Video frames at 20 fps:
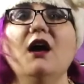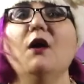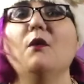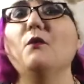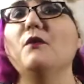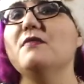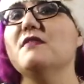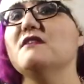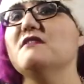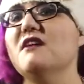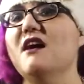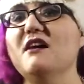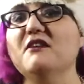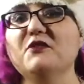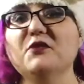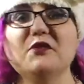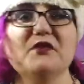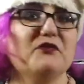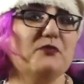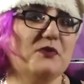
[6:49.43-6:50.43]
When the
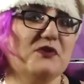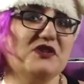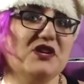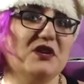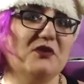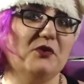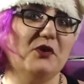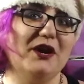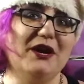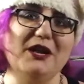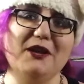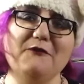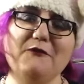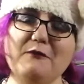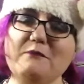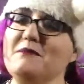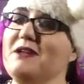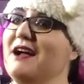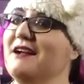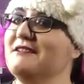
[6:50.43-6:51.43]
Doctor is regenerating
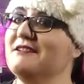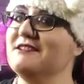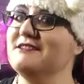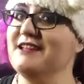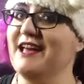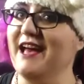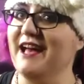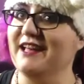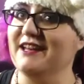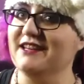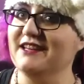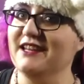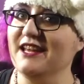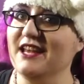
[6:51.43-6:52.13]
from 9 to 10,